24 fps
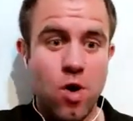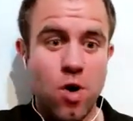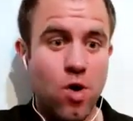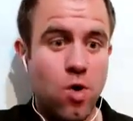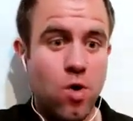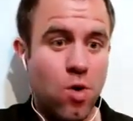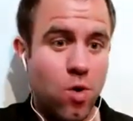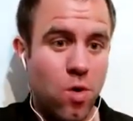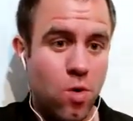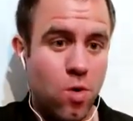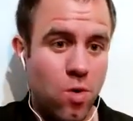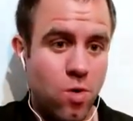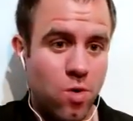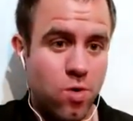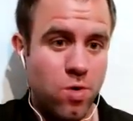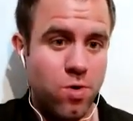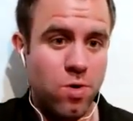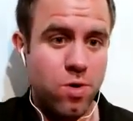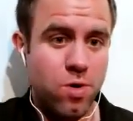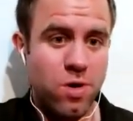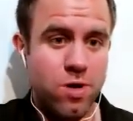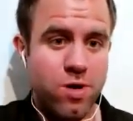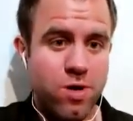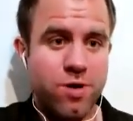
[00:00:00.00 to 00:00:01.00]

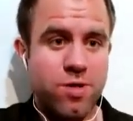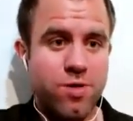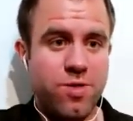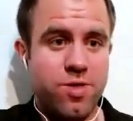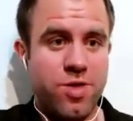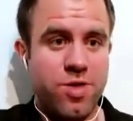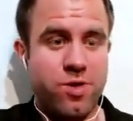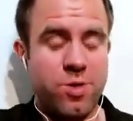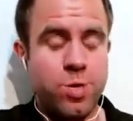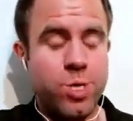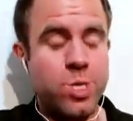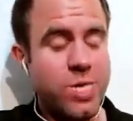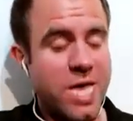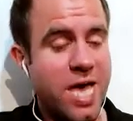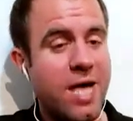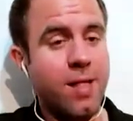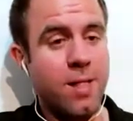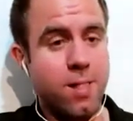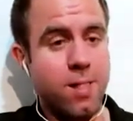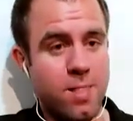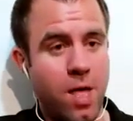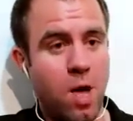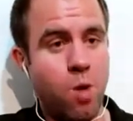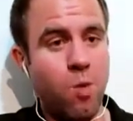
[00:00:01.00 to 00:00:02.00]
Or do you set a
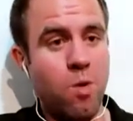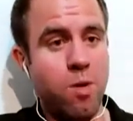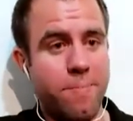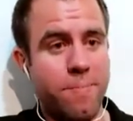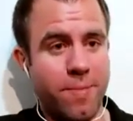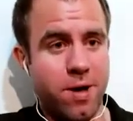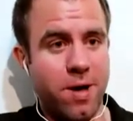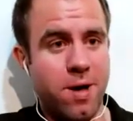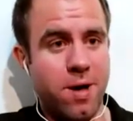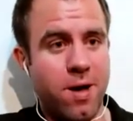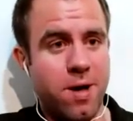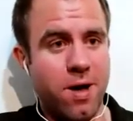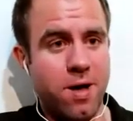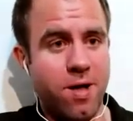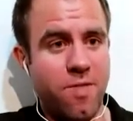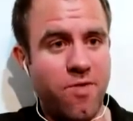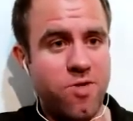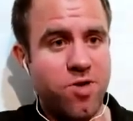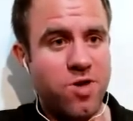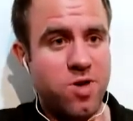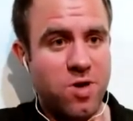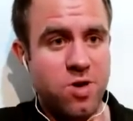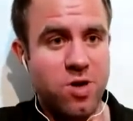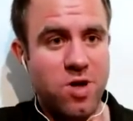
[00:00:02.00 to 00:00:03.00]
lower bar that
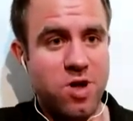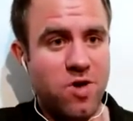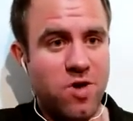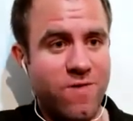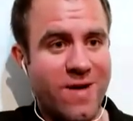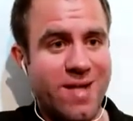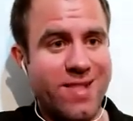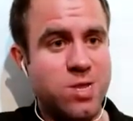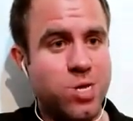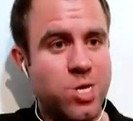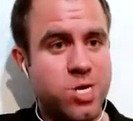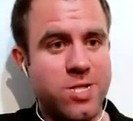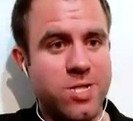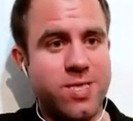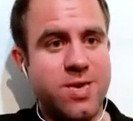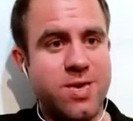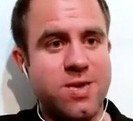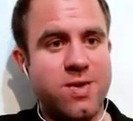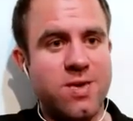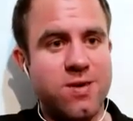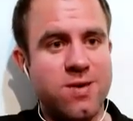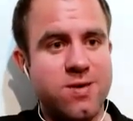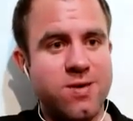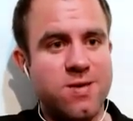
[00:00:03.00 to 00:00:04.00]
you can
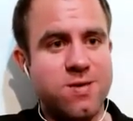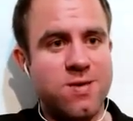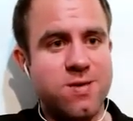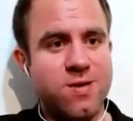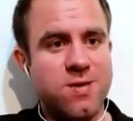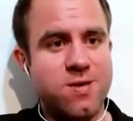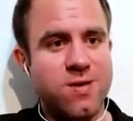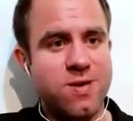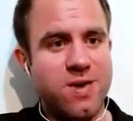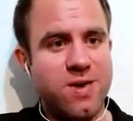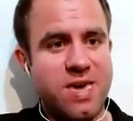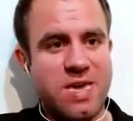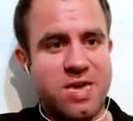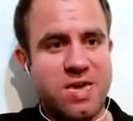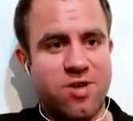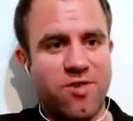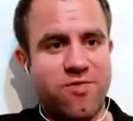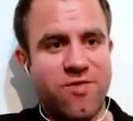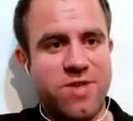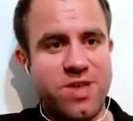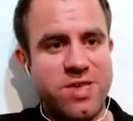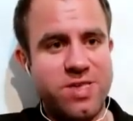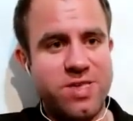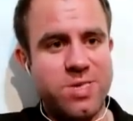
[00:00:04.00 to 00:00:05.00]
gradually
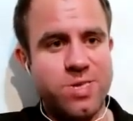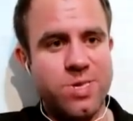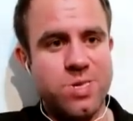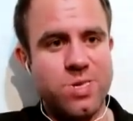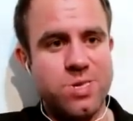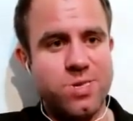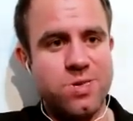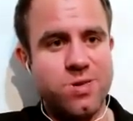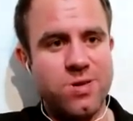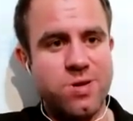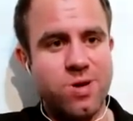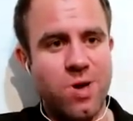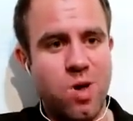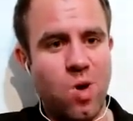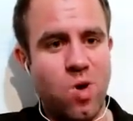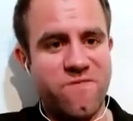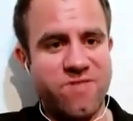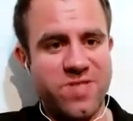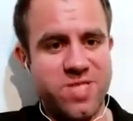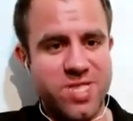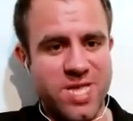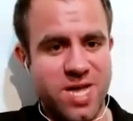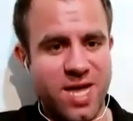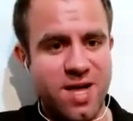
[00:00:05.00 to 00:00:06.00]
increase
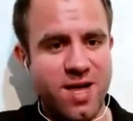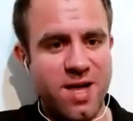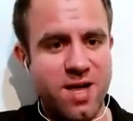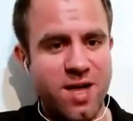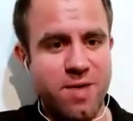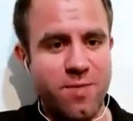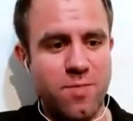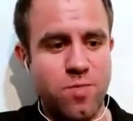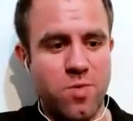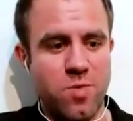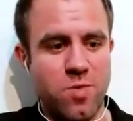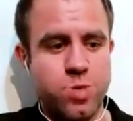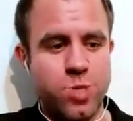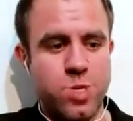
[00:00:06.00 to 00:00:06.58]
over time once